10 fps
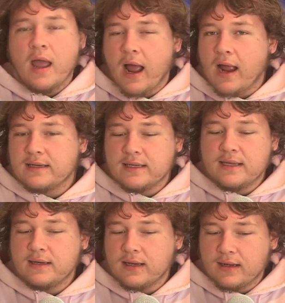I
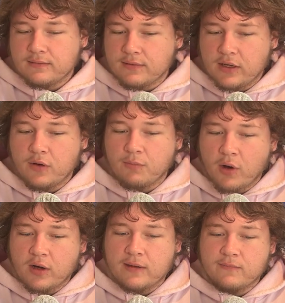did,
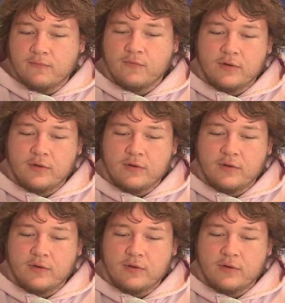mark him